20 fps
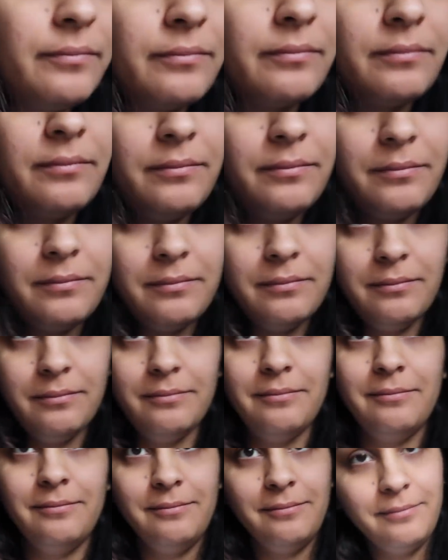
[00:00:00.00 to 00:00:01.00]

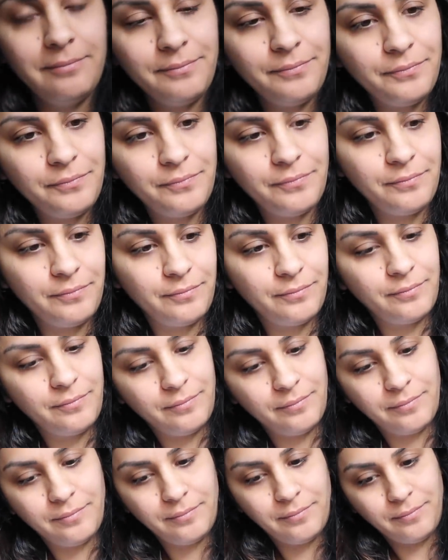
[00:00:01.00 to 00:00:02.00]

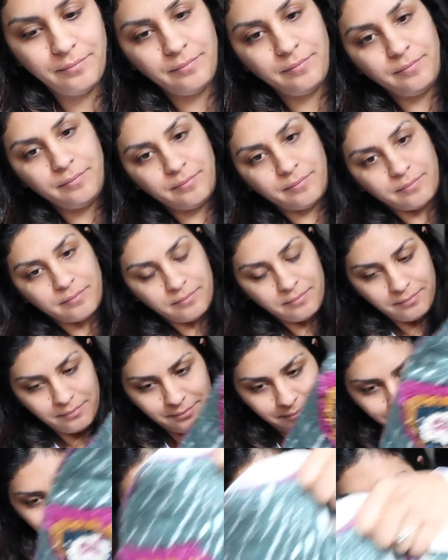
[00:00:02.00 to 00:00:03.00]

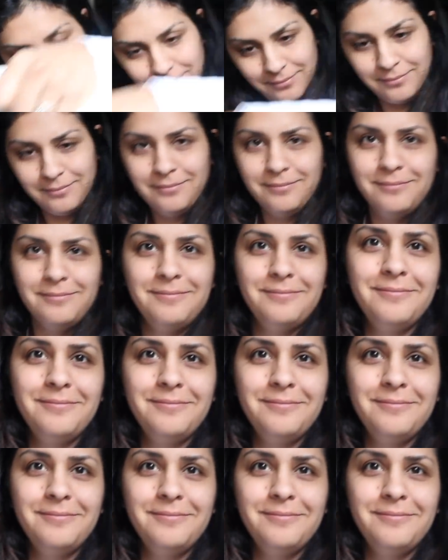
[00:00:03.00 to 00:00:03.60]
(silence)